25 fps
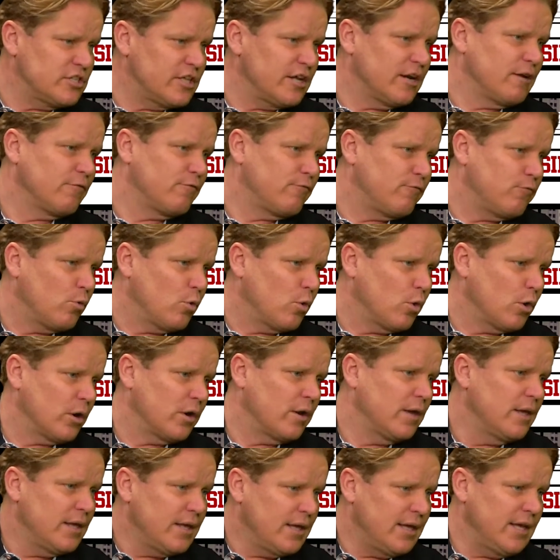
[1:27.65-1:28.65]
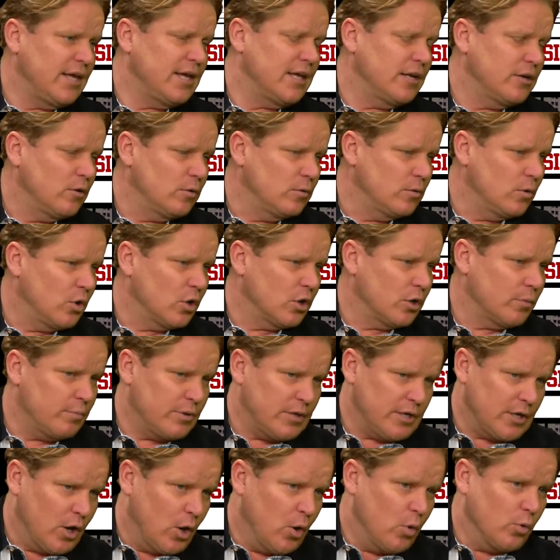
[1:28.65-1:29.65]
therefore he can no longer
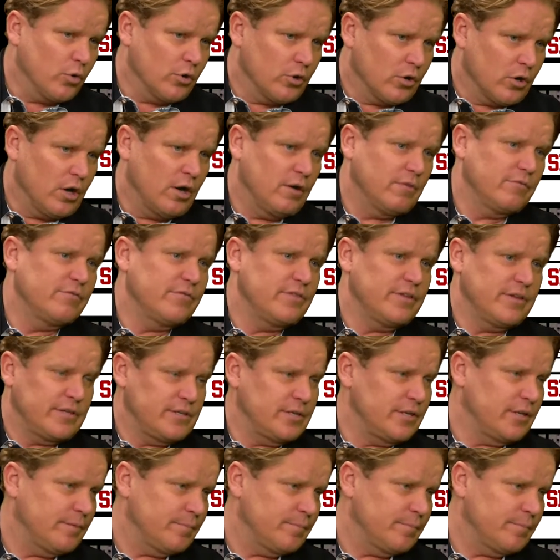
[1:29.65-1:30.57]
be owner of the team.